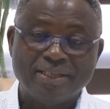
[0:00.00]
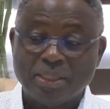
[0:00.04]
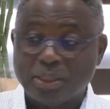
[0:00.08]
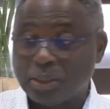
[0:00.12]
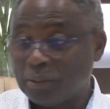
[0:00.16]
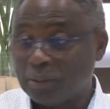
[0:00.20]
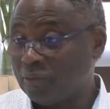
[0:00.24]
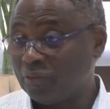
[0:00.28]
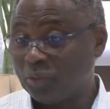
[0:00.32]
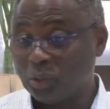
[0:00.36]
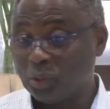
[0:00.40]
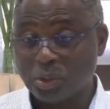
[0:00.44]

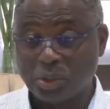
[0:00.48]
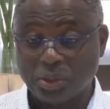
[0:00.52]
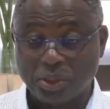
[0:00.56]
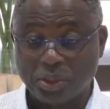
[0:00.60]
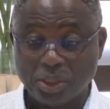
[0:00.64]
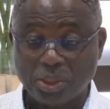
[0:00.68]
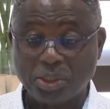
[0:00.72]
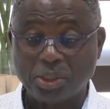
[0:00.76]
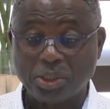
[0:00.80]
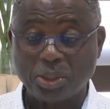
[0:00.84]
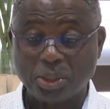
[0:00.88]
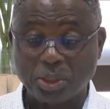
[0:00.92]
Some of those
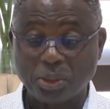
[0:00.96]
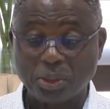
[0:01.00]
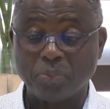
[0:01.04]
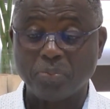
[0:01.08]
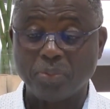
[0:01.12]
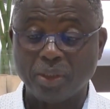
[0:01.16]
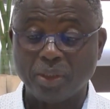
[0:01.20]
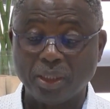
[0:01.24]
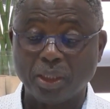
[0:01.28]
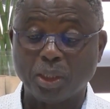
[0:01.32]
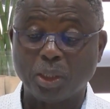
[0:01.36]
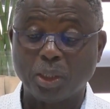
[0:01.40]
decisions
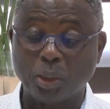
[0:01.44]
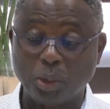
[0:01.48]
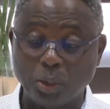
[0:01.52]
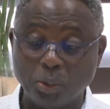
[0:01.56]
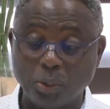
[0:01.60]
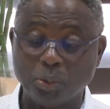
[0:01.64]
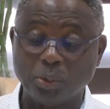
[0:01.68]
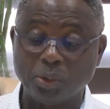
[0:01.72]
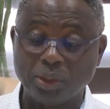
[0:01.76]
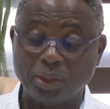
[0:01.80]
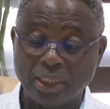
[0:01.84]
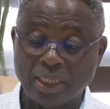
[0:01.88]
may
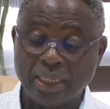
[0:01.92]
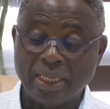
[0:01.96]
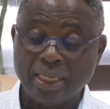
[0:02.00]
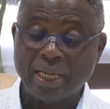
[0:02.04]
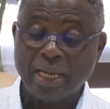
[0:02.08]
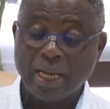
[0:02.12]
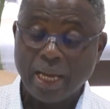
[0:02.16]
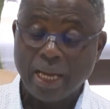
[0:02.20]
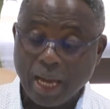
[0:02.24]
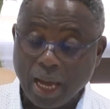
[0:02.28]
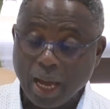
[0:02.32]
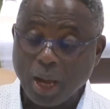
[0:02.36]
include
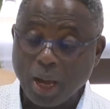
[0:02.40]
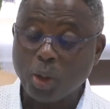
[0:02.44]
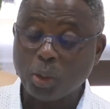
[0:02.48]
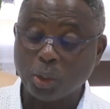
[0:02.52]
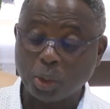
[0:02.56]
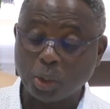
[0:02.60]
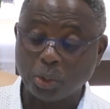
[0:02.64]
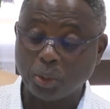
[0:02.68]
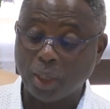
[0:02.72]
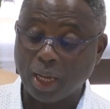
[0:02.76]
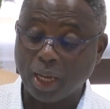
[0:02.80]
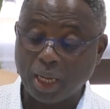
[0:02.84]
how
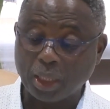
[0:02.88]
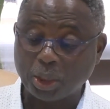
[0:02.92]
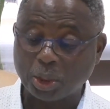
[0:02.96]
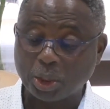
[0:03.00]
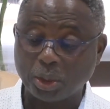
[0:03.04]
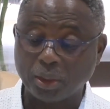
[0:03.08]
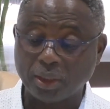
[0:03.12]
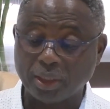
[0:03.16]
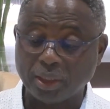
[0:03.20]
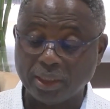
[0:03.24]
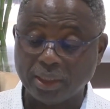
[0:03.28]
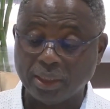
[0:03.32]
you
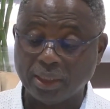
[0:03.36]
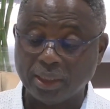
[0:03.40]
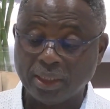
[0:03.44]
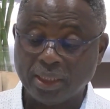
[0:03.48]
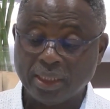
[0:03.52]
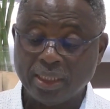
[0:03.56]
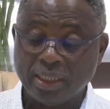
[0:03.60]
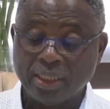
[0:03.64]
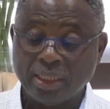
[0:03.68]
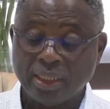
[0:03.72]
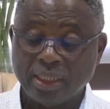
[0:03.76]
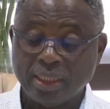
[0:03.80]

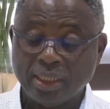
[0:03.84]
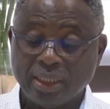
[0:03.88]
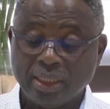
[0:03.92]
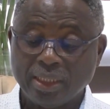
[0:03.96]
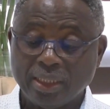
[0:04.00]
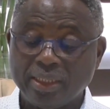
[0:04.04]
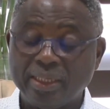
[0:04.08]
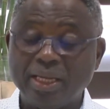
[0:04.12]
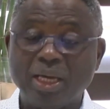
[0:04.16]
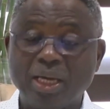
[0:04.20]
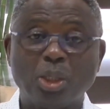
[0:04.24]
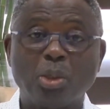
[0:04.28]
actually
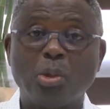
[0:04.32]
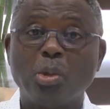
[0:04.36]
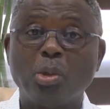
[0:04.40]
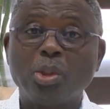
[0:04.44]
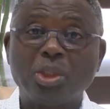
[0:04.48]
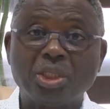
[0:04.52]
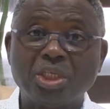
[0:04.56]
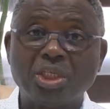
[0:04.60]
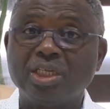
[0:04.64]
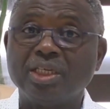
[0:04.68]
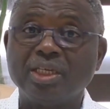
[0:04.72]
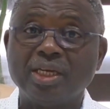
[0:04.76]

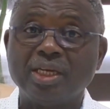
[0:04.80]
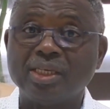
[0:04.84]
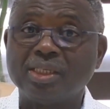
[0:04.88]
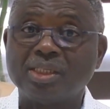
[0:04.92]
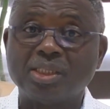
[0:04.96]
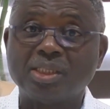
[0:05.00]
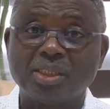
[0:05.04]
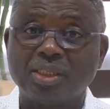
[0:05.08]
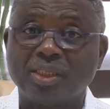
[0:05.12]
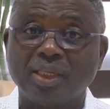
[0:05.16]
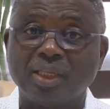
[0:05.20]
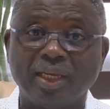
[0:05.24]

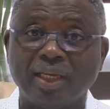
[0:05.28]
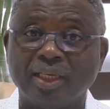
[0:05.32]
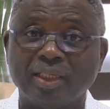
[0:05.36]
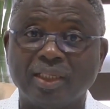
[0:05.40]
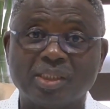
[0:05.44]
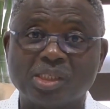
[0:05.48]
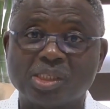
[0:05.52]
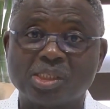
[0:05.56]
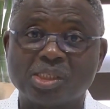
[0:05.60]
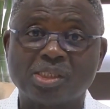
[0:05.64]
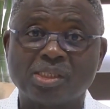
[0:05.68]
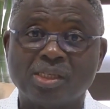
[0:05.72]
negotiate
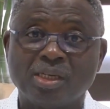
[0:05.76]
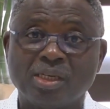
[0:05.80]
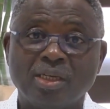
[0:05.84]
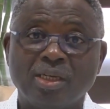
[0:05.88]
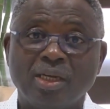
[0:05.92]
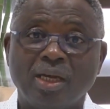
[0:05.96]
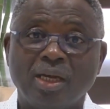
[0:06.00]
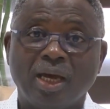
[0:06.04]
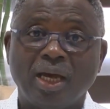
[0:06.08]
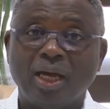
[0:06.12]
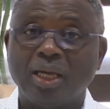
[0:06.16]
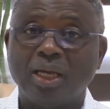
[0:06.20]
things
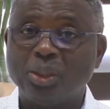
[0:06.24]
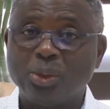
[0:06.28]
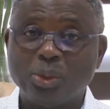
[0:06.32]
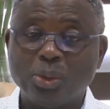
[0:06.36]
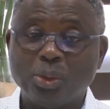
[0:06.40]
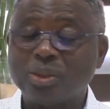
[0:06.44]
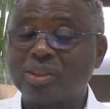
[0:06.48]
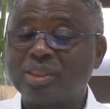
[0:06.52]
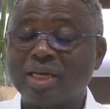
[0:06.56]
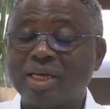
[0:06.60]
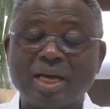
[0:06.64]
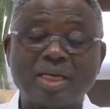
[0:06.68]
and
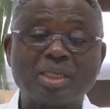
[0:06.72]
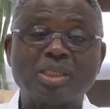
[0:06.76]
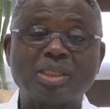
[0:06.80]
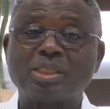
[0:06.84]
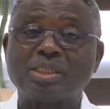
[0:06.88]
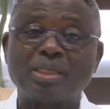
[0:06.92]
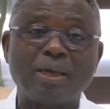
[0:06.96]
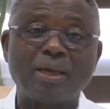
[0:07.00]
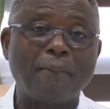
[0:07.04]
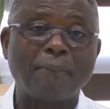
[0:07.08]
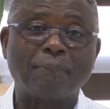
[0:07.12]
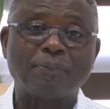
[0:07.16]
not
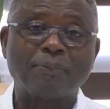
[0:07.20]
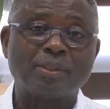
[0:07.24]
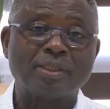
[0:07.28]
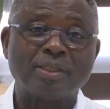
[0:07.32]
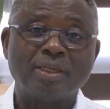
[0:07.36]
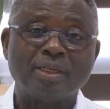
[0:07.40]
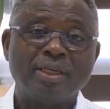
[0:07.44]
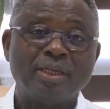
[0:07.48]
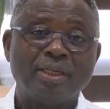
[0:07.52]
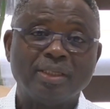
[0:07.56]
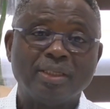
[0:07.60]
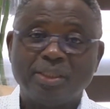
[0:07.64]

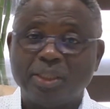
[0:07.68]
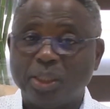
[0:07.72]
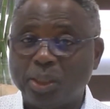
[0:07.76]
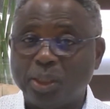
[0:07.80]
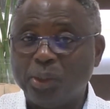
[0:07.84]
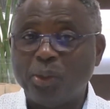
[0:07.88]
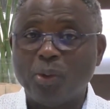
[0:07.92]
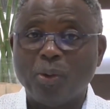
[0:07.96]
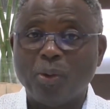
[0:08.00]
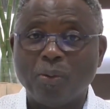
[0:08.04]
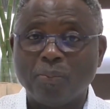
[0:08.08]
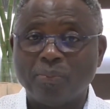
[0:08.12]
accept the
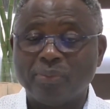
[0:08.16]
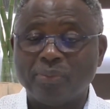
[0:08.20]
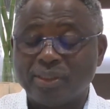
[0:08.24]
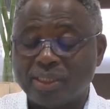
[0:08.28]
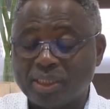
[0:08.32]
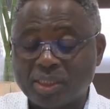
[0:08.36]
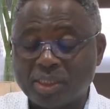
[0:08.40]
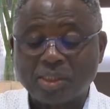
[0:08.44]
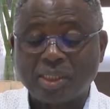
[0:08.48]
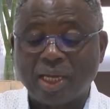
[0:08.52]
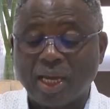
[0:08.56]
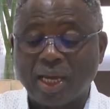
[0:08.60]
norm,
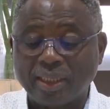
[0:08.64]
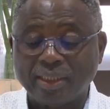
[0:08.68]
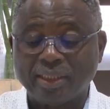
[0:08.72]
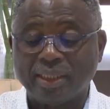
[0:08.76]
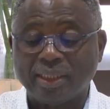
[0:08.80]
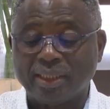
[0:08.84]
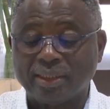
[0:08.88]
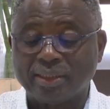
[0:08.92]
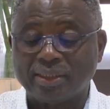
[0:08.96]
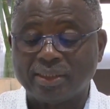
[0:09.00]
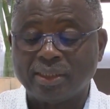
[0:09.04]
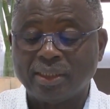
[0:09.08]
the
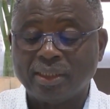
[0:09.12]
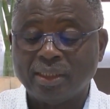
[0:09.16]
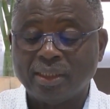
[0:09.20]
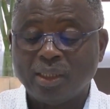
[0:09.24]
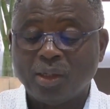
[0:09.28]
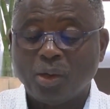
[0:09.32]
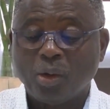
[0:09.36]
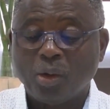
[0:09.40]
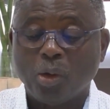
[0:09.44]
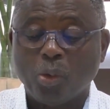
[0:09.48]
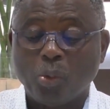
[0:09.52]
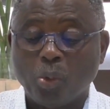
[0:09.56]
standard,
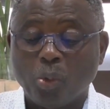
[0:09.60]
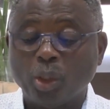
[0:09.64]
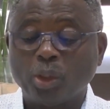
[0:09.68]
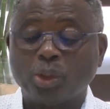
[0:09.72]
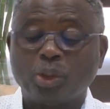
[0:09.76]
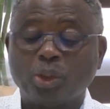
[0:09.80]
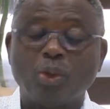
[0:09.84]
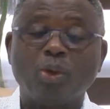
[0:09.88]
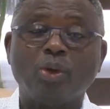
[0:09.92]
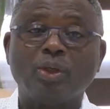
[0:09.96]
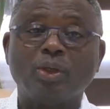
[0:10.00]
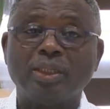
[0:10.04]
or
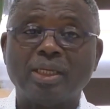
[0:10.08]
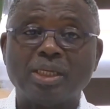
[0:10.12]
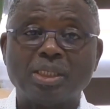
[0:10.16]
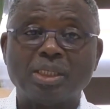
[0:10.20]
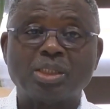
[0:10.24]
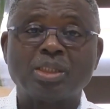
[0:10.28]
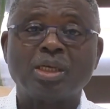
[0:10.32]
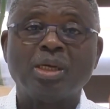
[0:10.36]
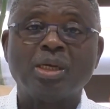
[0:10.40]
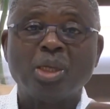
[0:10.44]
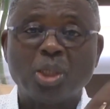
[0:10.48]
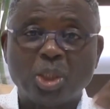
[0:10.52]
what
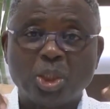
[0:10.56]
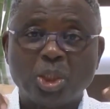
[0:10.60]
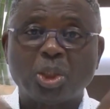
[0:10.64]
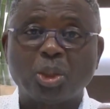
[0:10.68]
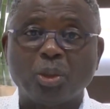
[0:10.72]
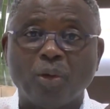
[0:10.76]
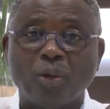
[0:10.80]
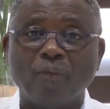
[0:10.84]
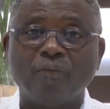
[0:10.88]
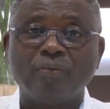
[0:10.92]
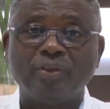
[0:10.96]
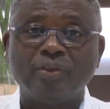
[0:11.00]
others
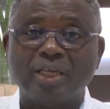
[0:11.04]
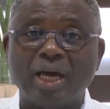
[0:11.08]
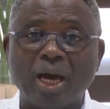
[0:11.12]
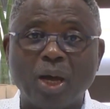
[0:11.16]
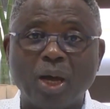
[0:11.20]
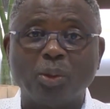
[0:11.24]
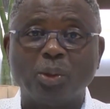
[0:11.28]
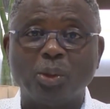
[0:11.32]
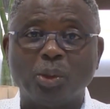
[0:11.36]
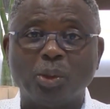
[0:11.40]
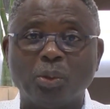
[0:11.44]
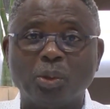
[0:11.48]
shove
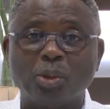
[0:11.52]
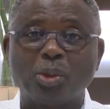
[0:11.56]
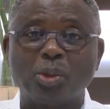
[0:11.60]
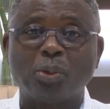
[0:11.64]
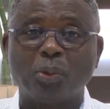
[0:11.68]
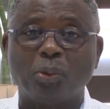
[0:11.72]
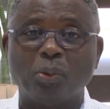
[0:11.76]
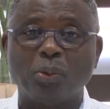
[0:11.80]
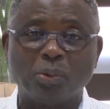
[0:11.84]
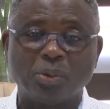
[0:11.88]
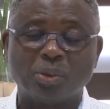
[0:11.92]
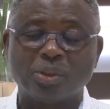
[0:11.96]
down your
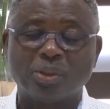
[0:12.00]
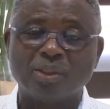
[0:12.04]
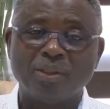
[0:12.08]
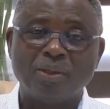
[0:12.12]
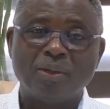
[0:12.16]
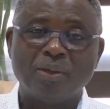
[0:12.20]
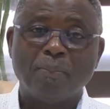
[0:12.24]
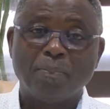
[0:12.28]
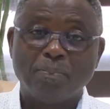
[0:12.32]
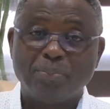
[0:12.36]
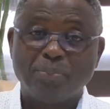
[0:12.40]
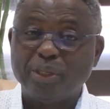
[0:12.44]
throat.
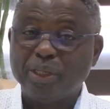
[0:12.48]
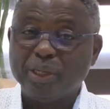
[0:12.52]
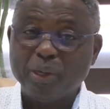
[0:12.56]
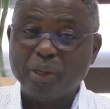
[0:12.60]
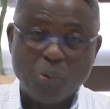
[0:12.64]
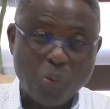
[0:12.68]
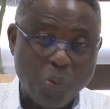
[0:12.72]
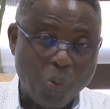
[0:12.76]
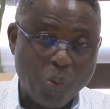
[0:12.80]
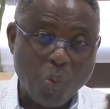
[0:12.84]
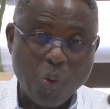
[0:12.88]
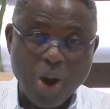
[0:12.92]
Be
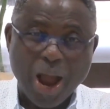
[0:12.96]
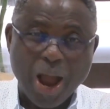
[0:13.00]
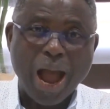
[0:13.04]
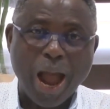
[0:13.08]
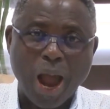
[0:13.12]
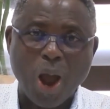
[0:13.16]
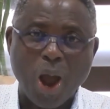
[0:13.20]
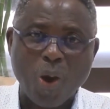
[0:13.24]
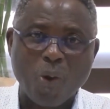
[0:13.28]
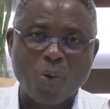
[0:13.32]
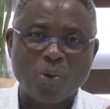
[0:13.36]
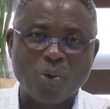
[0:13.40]
a
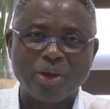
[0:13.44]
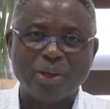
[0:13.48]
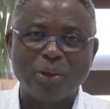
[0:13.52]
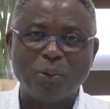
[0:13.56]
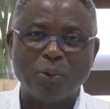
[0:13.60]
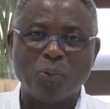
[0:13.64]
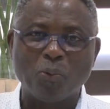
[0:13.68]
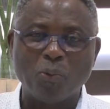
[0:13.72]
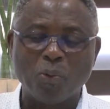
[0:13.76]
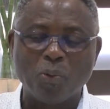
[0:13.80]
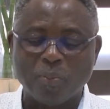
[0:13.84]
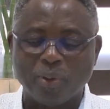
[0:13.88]
wow, a
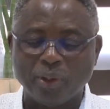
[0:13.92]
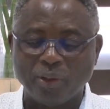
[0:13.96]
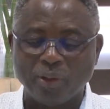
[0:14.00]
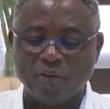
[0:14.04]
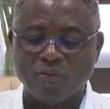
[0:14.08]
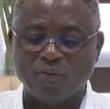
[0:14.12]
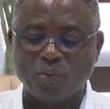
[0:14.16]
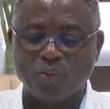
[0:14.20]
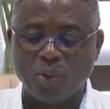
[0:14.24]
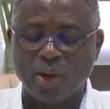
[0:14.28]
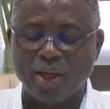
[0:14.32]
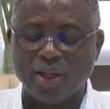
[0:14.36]
woman
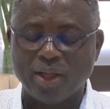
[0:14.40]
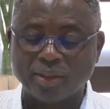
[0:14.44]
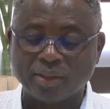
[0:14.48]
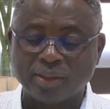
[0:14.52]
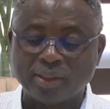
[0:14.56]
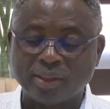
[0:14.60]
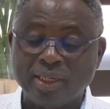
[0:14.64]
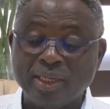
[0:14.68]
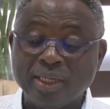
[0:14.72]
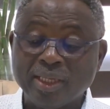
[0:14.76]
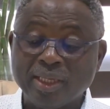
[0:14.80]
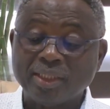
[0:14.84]
of
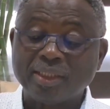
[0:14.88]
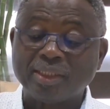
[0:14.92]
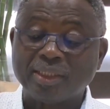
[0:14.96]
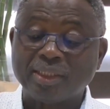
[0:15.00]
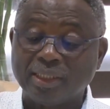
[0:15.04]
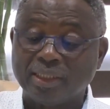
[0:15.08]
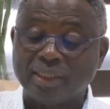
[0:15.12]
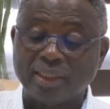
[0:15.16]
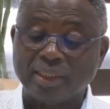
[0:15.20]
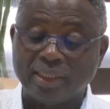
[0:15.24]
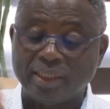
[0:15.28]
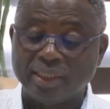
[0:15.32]
wealth.
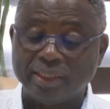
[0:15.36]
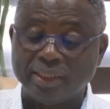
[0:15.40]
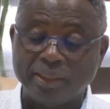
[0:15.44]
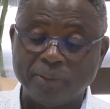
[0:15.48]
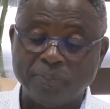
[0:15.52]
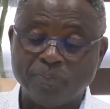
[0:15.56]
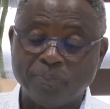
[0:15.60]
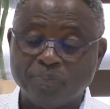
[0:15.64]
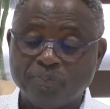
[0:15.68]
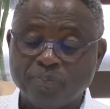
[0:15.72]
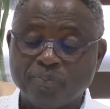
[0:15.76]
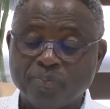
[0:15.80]
Thirdly,